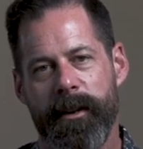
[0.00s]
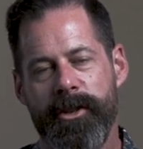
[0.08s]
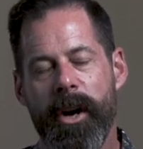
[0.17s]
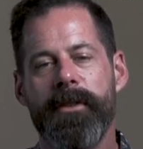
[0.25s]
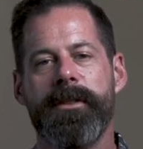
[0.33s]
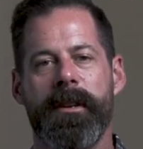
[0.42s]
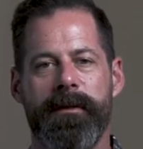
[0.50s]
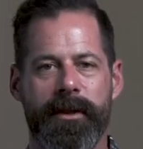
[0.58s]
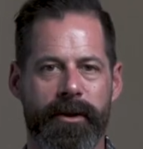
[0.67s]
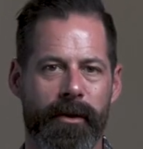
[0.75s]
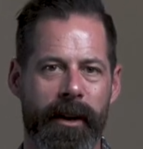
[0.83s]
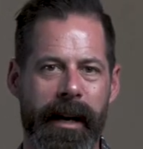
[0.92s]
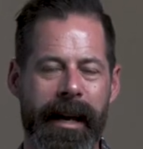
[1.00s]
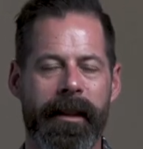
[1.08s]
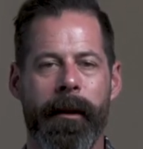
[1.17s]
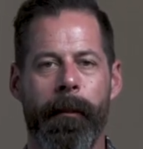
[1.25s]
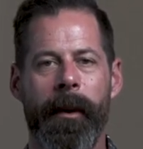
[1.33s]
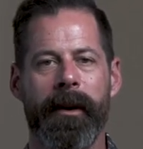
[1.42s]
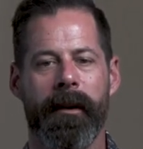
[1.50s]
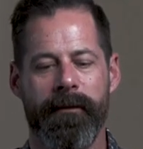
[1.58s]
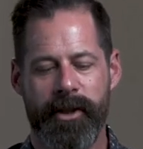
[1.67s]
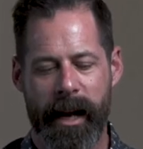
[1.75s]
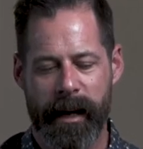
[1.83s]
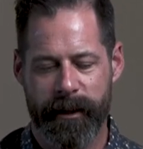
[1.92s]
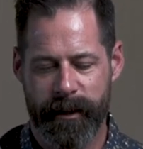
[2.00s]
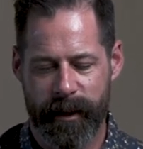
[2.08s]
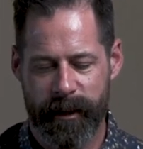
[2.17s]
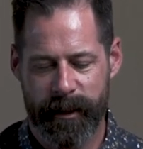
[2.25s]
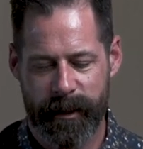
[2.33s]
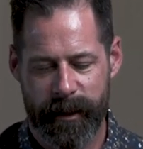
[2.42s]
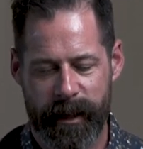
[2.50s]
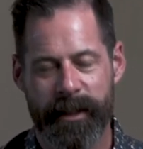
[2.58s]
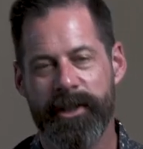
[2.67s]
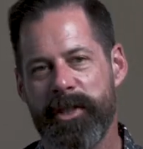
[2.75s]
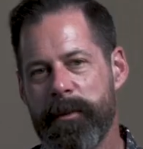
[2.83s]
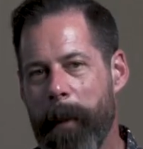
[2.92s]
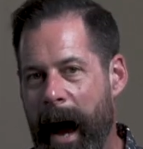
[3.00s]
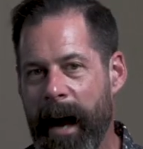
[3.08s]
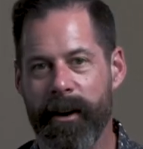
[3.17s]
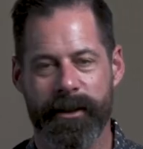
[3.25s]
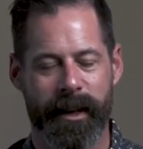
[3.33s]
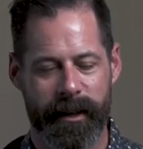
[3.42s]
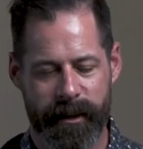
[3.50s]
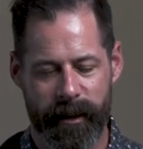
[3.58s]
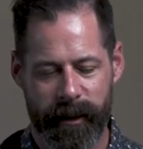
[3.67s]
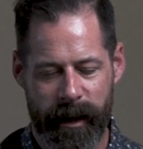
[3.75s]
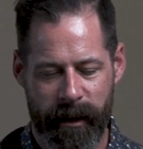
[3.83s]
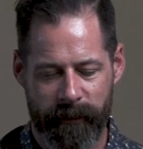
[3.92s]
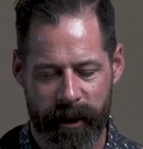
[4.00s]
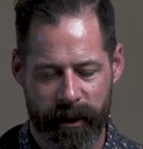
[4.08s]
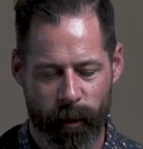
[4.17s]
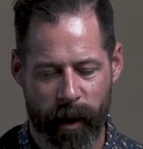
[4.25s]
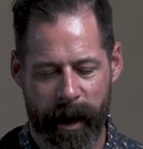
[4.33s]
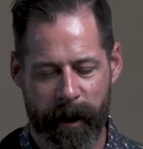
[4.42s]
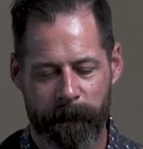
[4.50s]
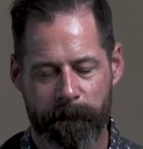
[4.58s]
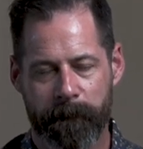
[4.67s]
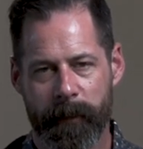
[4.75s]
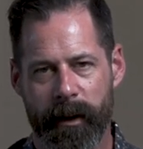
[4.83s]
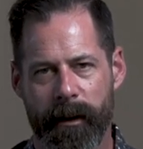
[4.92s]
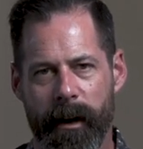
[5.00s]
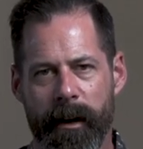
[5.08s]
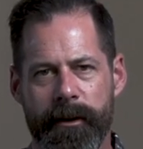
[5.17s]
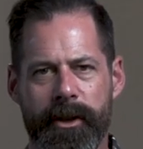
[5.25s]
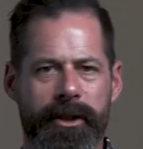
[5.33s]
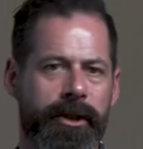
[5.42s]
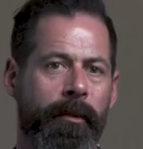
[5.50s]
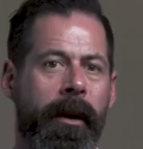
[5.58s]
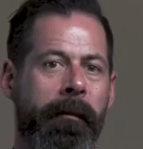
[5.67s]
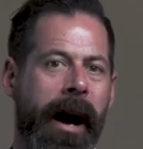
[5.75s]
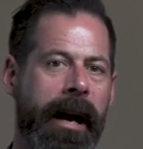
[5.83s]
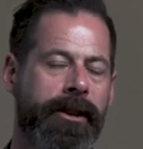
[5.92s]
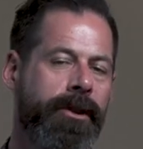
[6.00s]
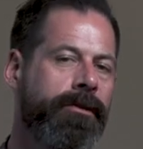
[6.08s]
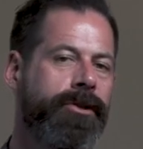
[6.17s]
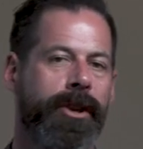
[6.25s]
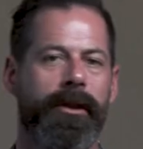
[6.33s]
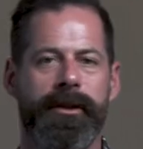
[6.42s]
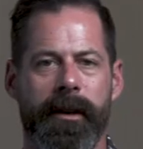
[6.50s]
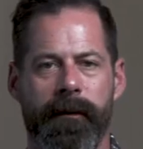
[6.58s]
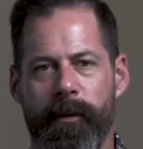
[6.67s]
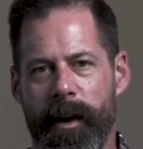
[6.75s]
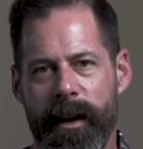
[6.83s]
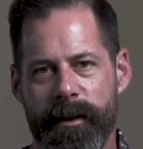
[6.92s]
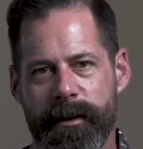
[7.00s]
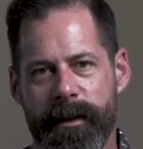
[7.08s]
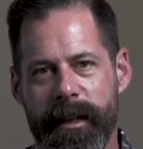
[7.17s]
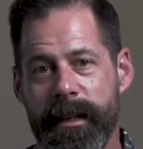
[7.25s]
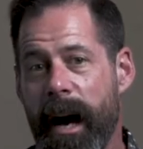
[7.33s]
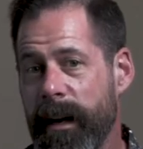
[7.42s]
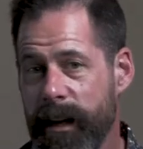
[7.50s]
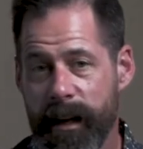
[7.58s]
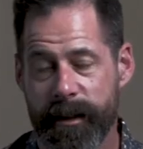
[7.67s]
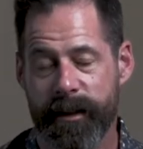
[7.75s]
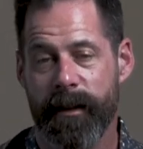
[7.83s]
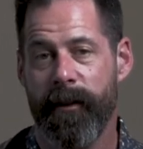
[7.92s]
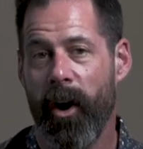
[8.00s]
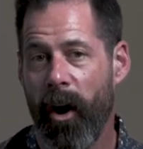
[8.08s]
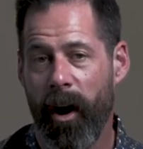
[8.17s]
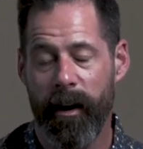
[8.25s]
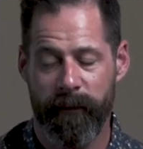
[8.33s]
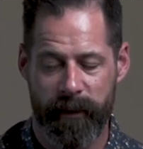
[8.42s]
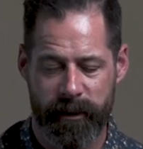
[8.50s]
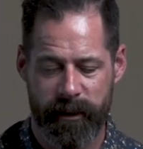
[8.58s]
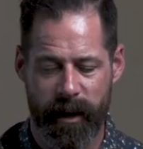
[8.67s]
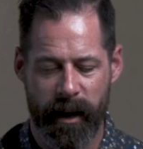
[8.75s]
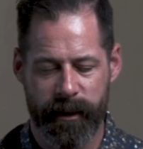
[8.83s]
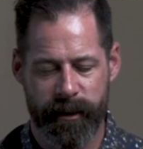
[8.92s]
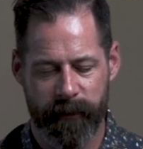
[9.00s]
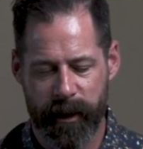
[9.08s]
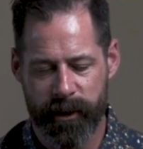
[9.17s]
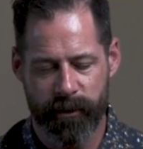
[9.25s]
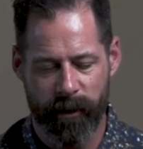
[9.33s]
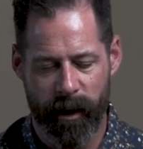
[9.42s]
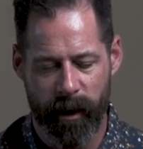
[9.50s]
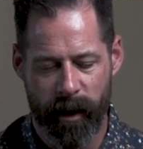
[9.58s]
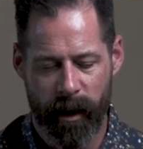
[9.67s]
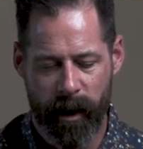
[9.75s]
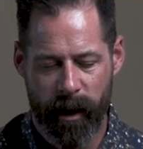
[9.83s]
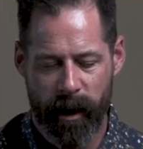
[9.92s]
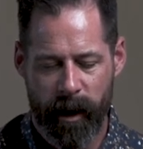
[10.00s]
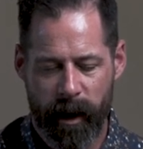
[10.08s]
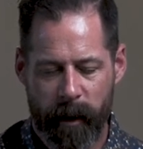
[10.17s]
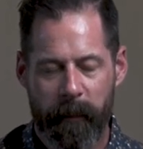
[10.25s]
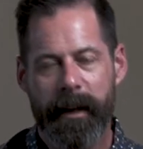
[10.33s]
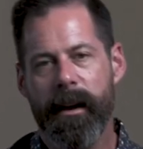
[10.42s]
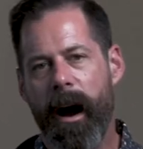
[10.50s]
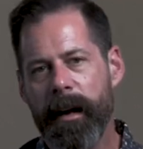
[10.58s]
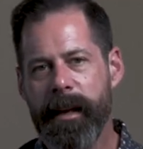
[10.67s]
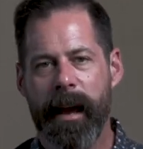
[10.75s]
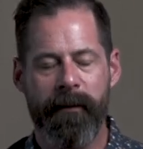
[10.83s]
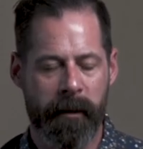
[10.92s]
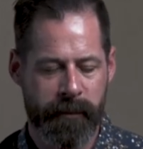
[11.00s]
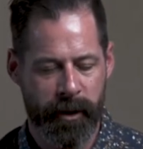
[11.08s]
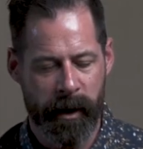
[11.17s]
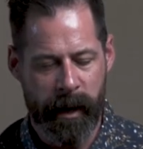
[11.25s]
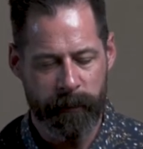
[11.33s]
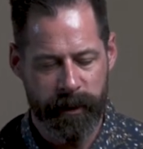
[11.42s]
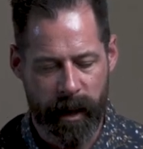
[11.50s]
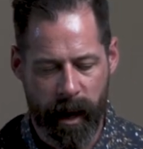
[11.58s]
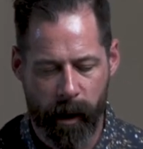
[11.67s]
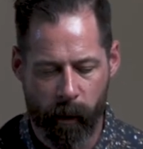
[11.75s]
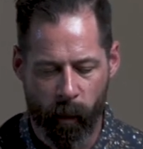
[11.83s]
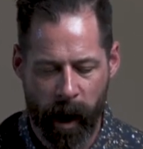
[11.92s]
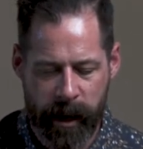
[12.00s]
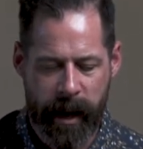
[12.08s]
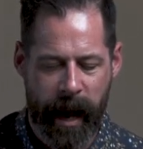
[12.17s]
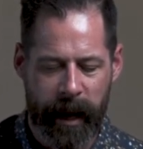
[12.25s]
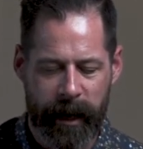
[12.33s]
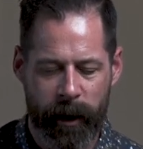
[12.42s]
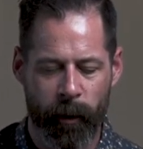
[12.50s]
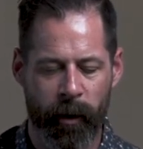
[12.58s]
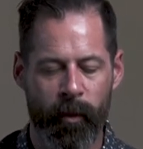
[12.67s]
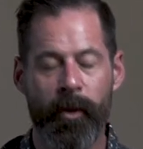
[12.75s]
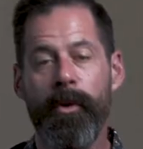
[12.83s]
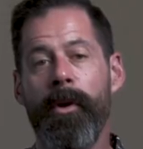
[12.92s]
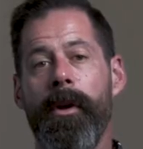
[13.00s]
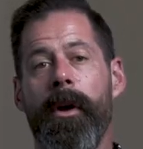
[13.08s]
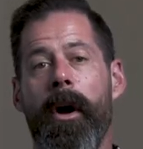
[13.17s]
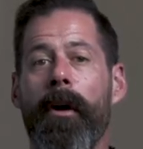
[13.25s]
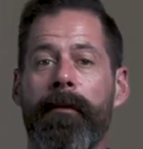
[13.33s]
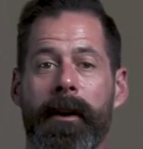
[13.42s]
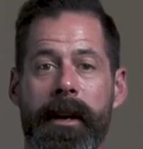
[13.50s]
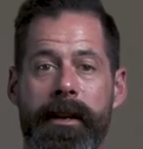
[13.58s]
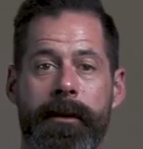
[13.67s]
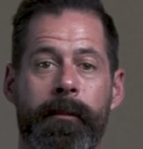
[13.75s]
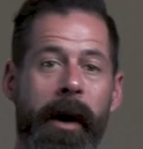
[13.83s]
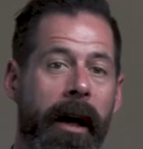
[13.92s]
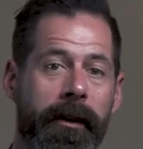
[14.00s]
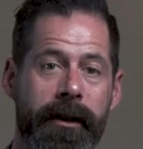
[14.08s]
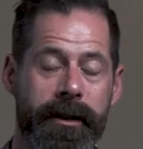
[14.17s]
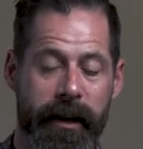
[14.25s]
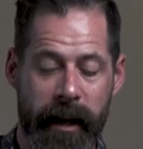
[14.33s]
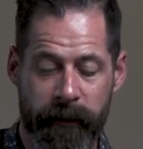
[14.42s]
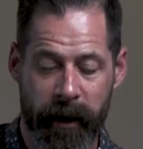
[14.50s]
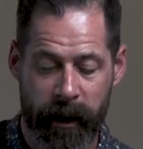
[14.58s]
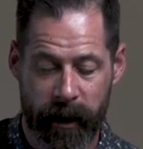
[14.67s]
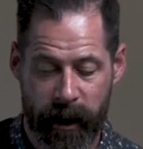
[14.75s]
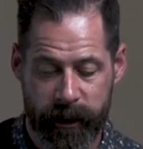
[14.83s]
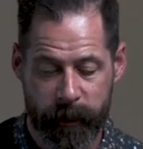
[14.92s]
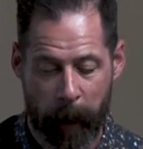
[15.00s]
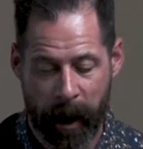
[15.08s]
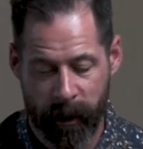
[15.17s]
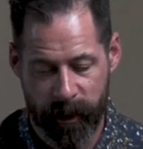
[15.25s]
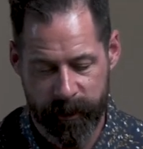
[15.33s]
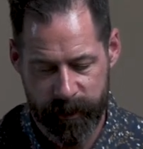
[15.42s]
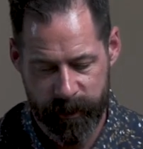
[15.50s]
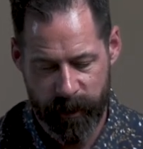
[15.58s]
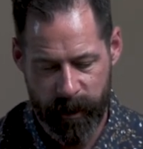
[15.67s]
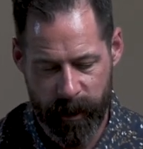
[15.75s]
Joseph's story in the book of Genesis inspires us to live this way. Just to remind you, Joseph was the youngest of all of the sons of Israel. But God gave him dreams that one day he would rule over his brothers and even his parents.